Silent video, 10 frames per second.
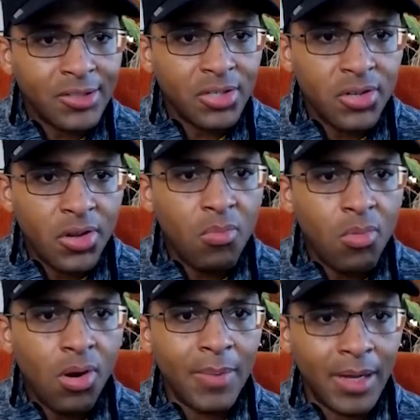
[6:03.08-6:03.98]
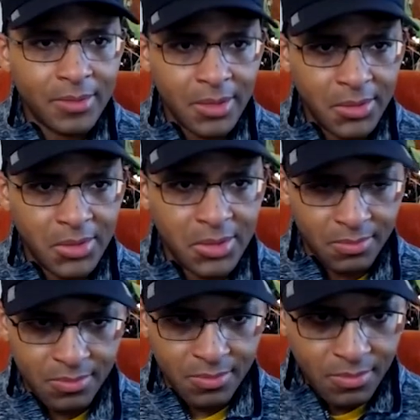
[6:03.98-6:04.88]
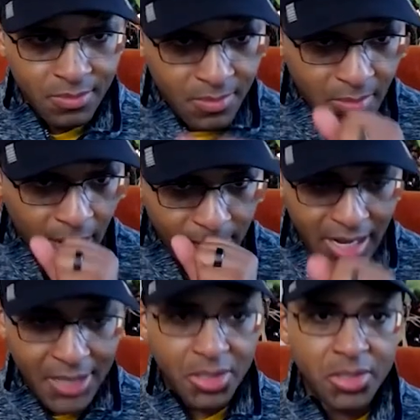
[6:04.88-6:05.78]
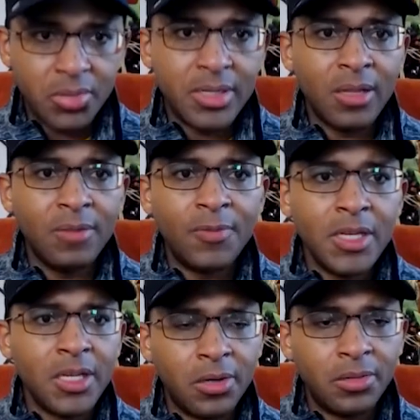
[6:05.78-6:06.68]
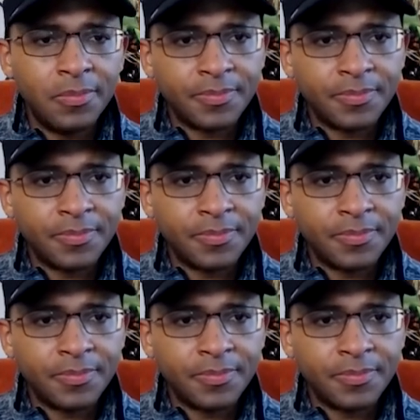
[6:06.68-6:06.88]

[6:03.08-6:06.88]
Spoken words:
to know more about this, I'm going to actually do another video